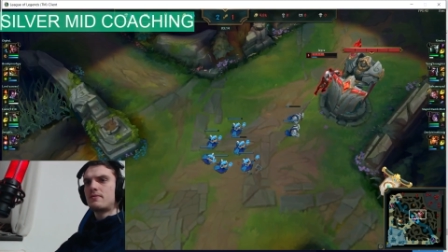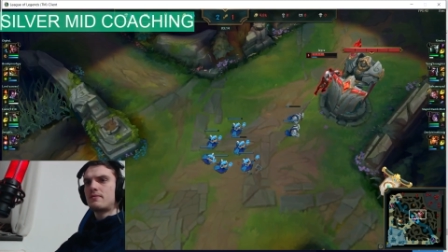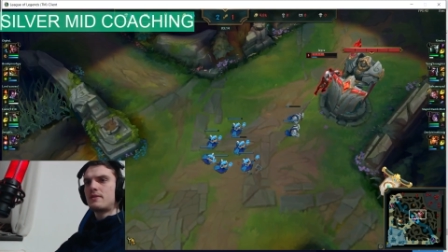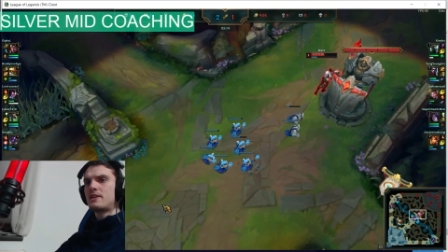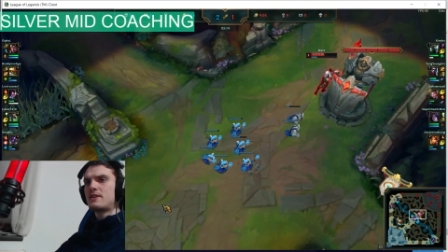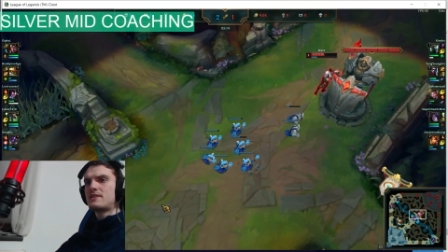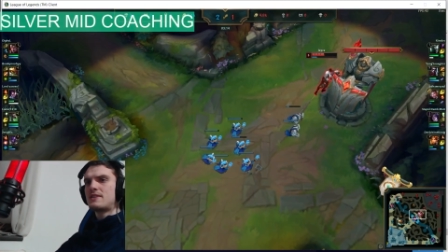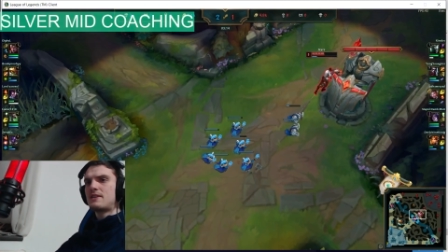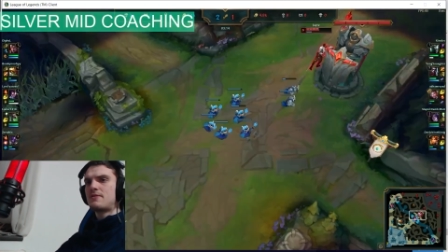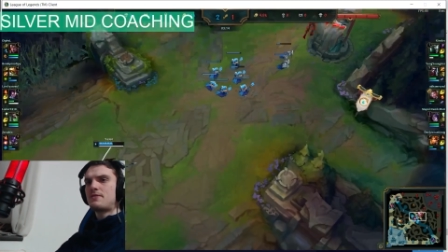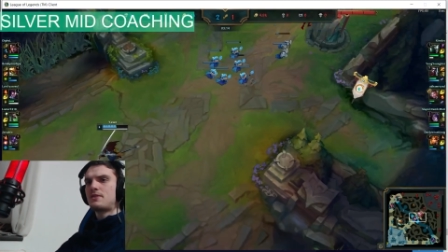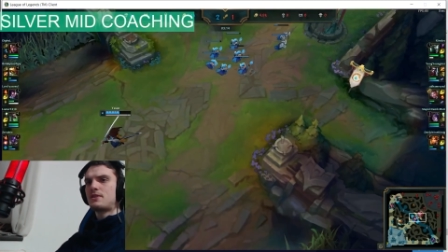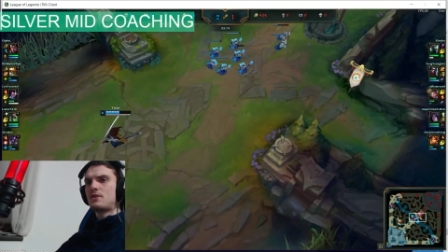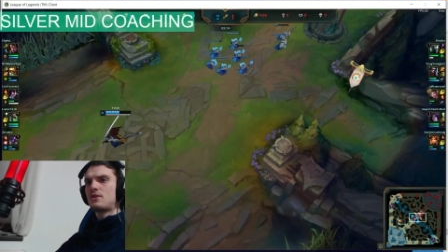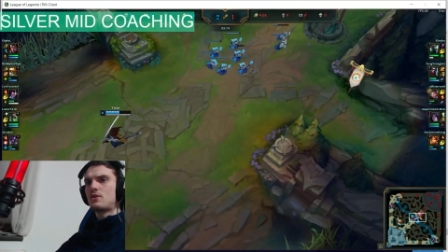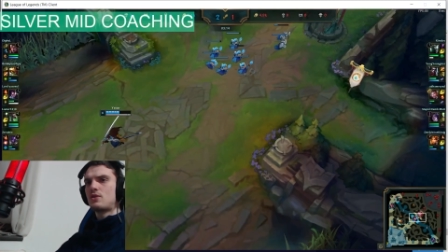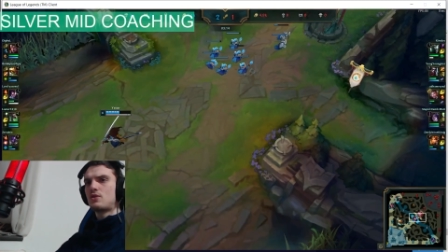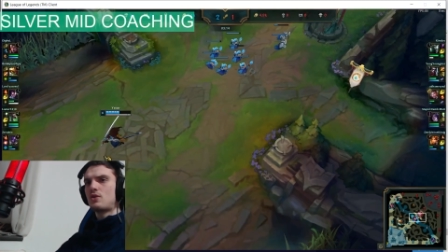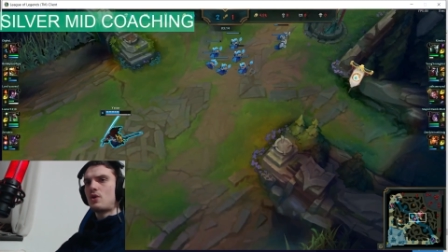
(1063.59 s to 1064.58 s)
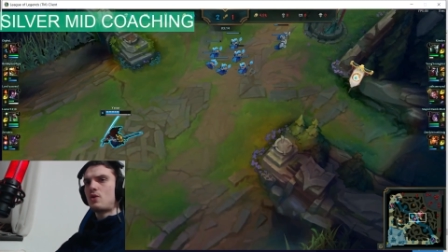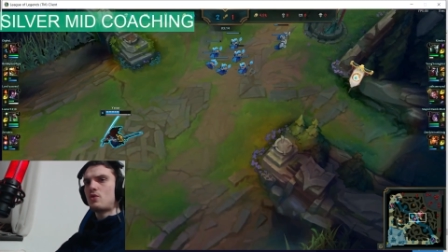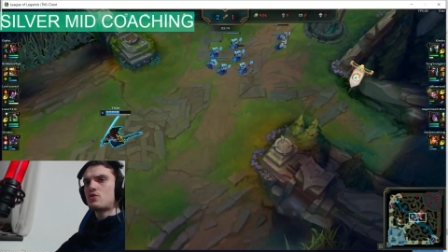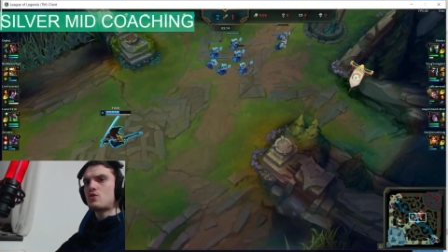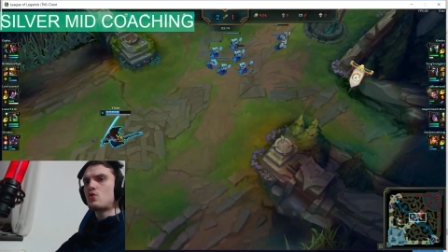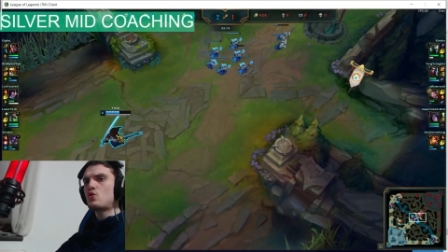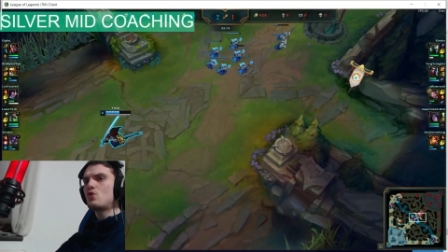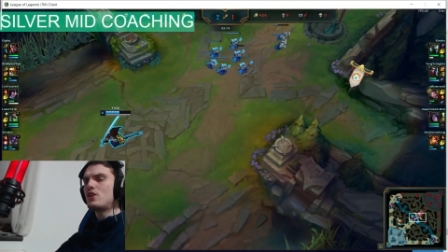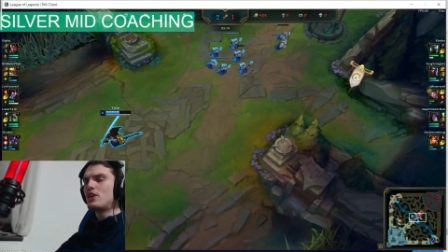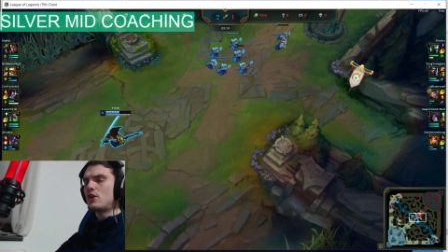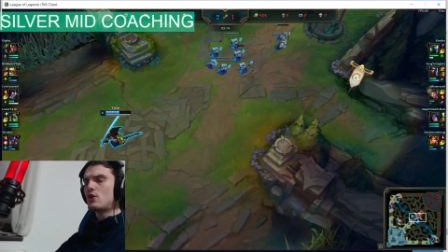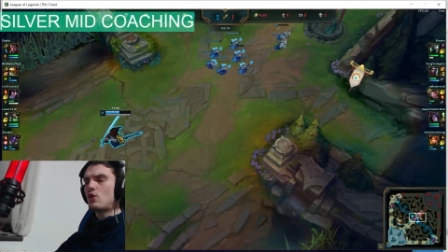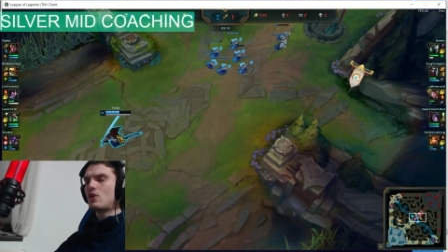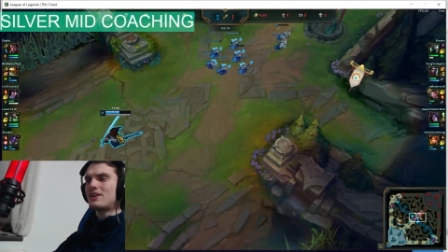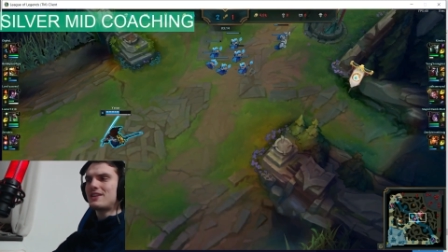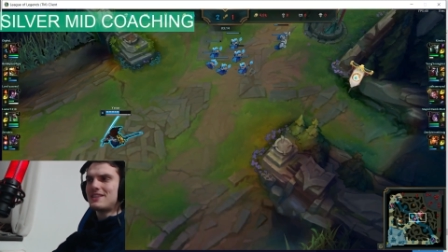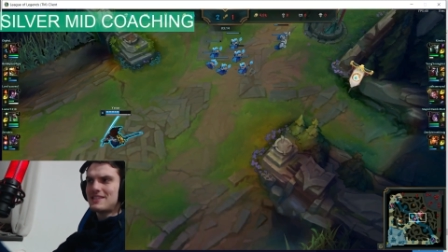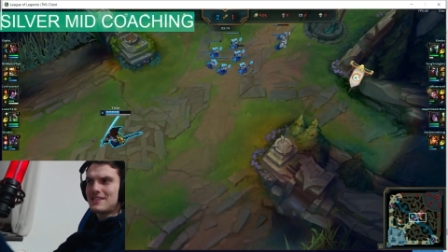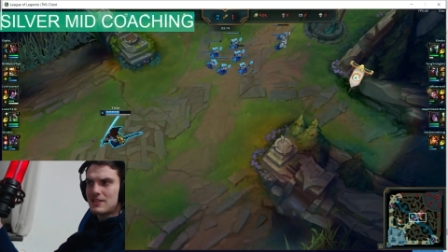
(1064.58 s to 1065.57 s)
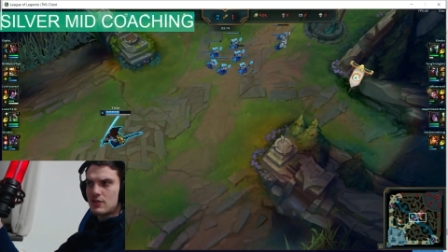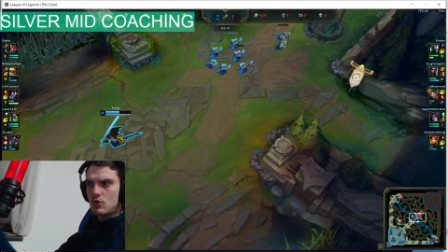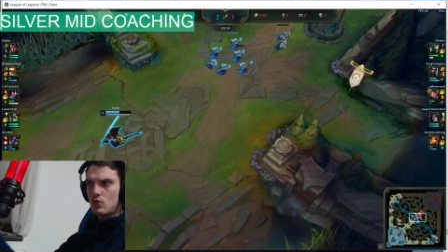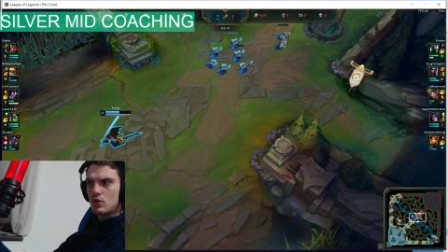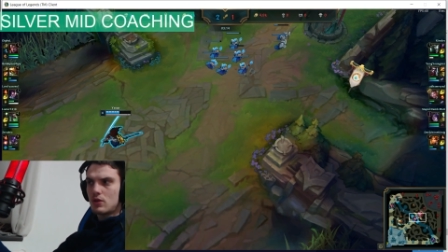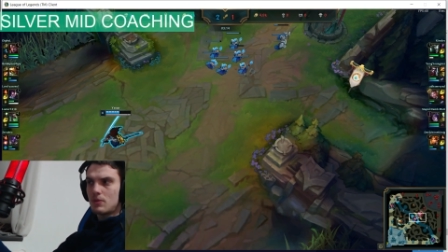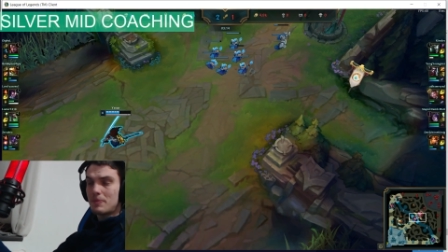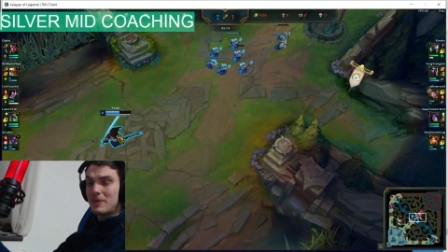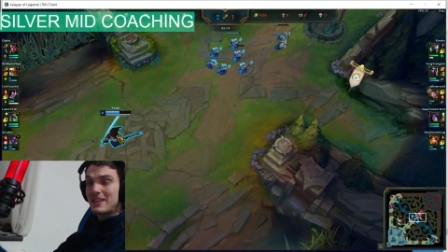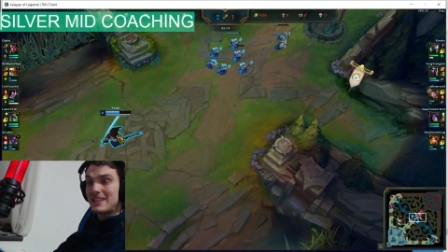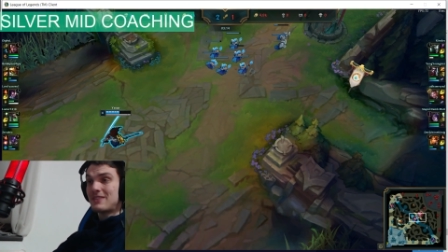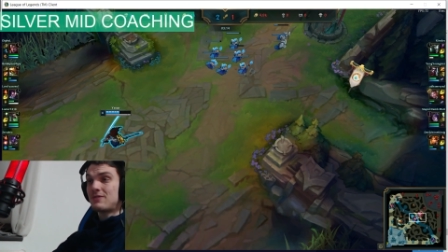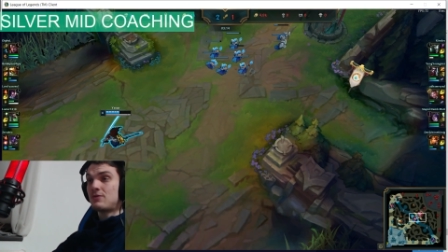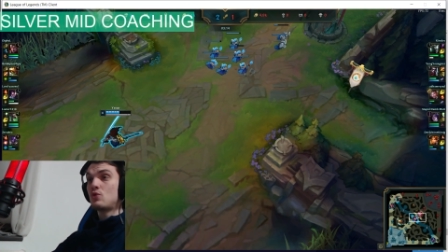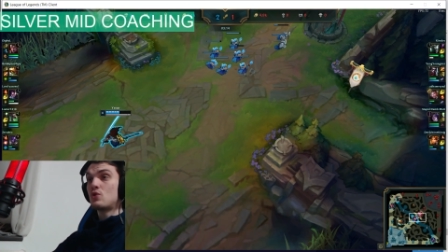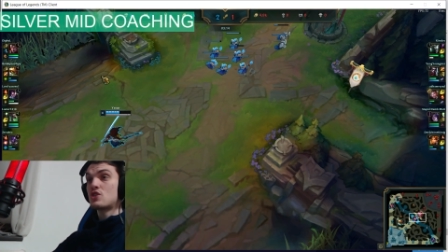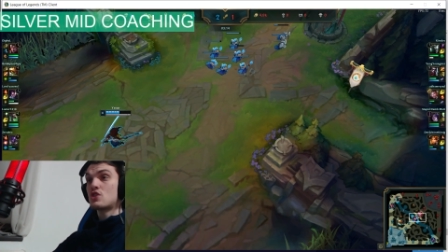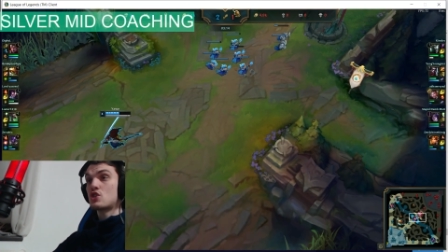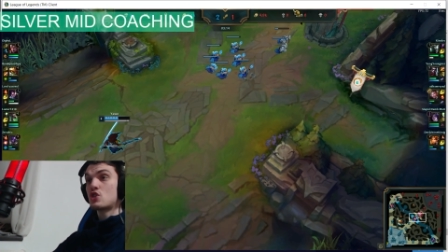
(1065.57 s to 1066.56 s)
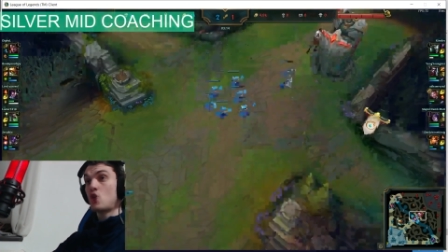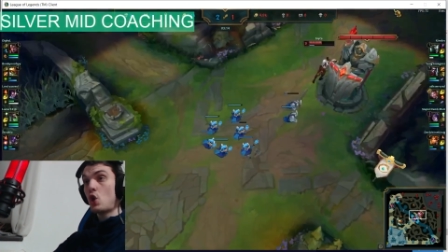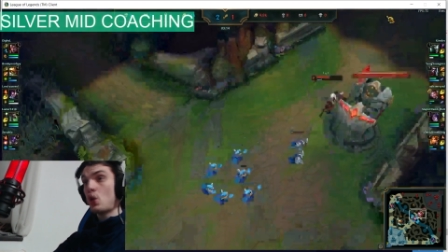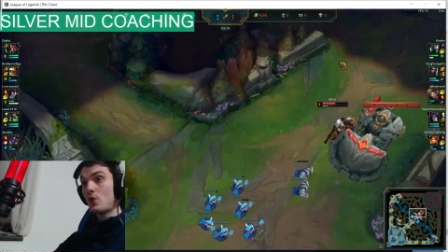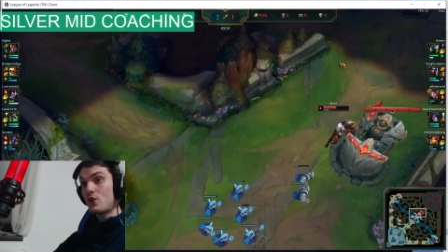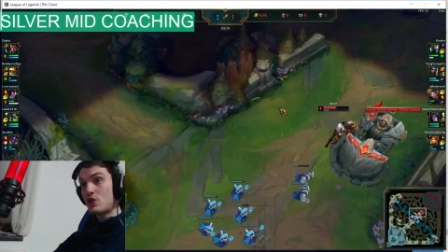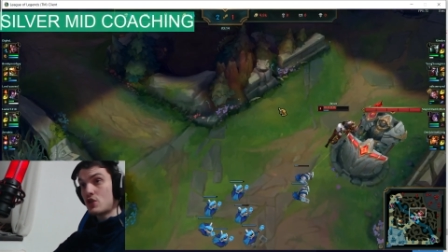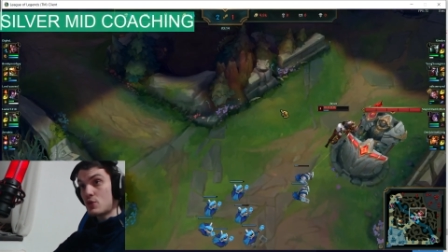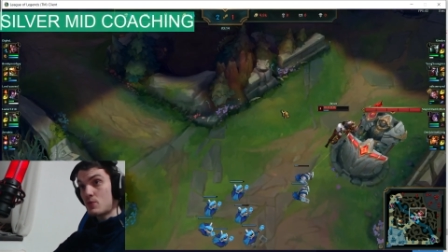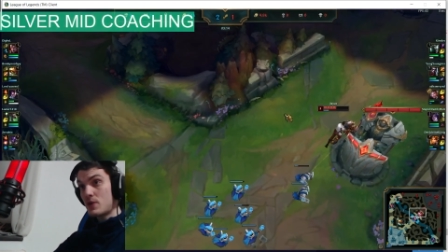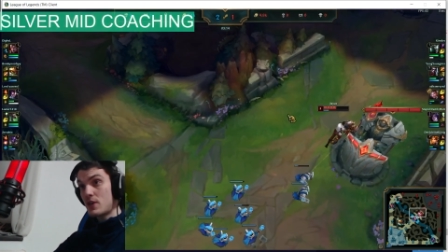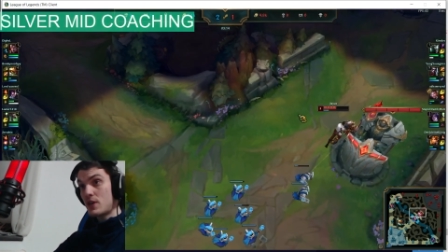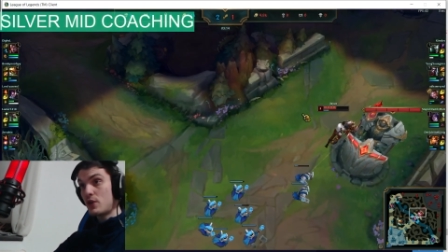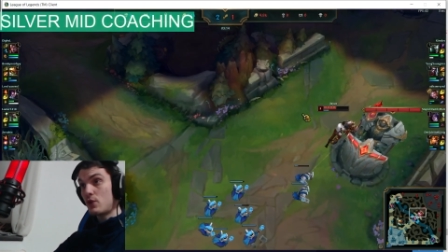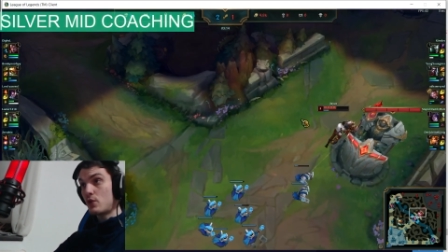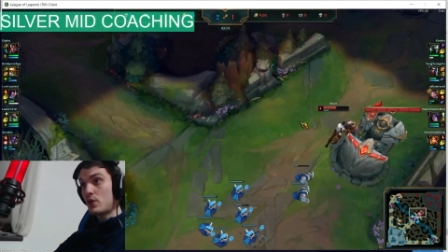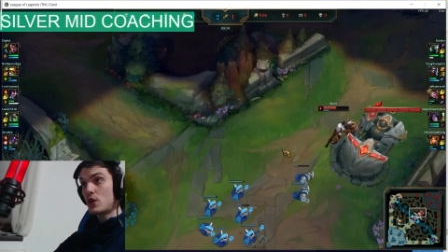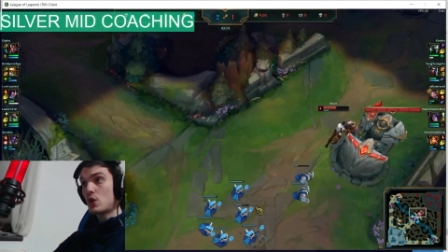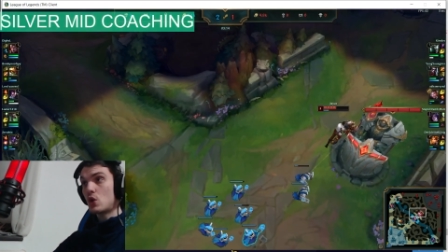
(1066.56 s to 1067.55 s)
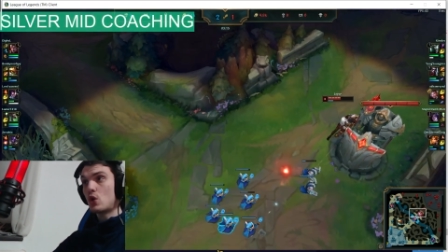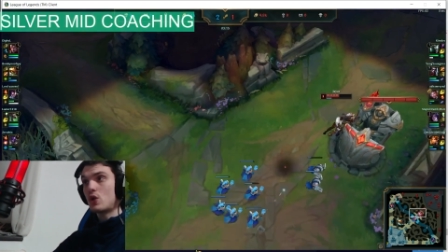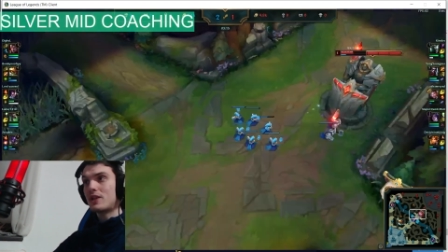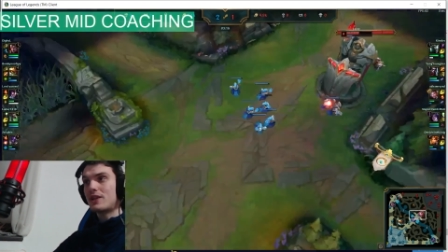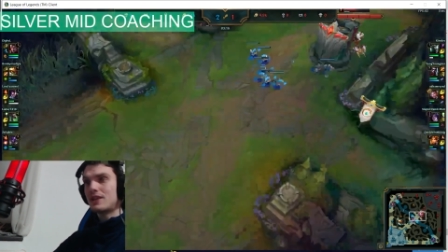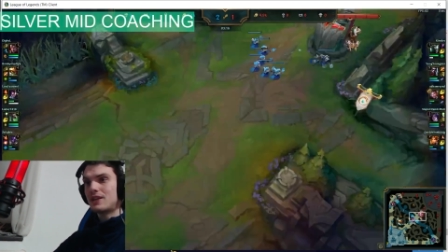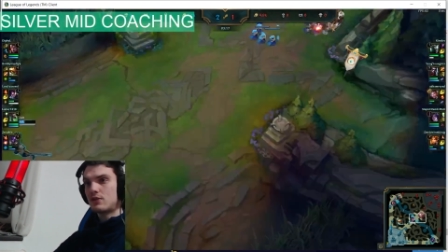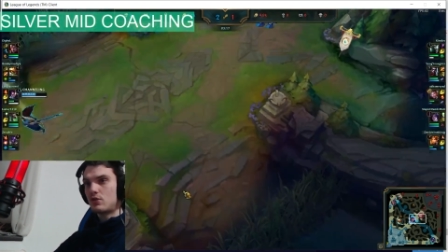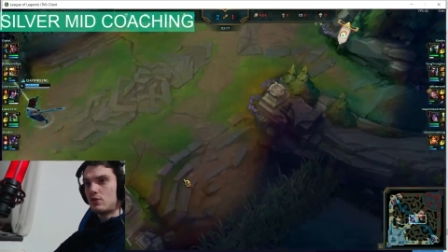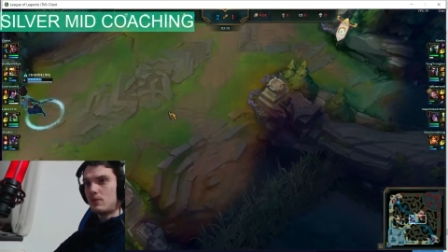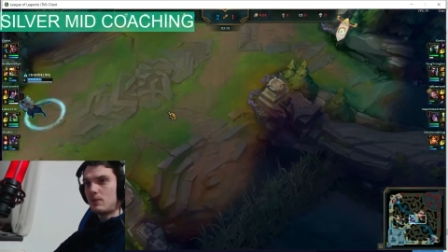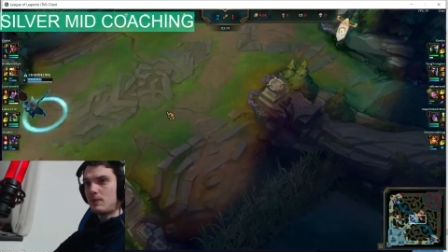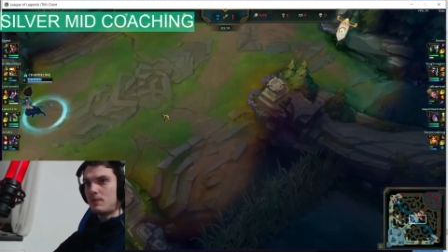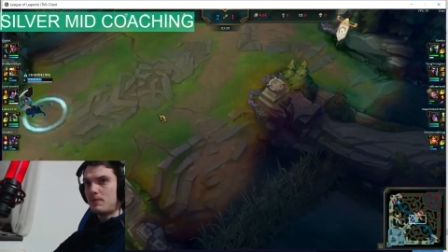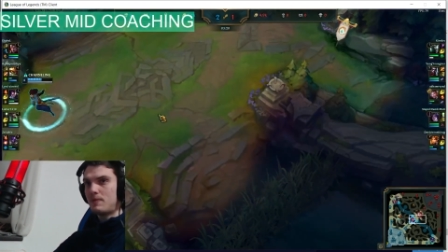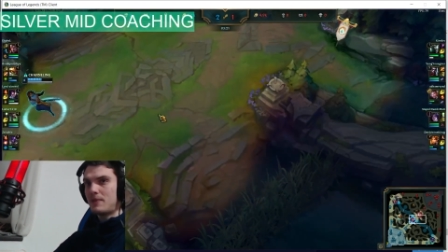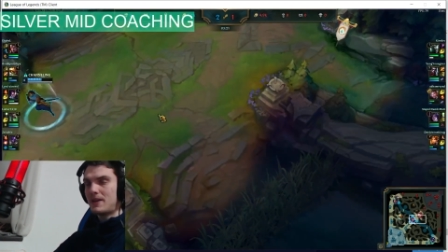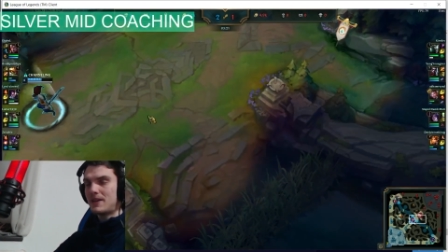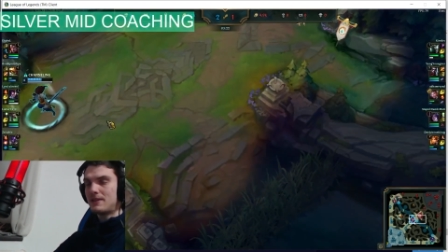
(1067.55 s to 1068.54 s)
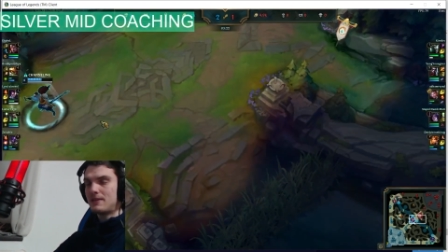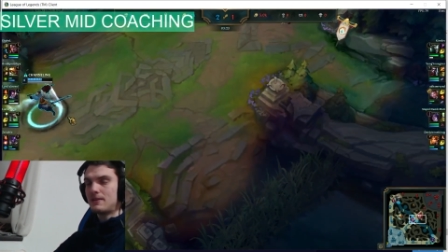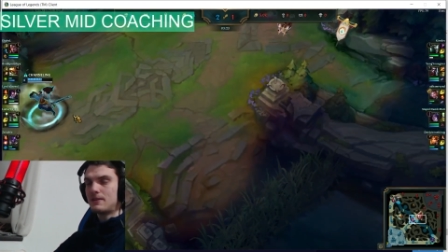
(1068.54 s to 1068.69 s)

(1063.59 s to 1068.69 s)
he's definitely not low. So you recall. This is good. But if he was low HP and you recall, that would have been bad.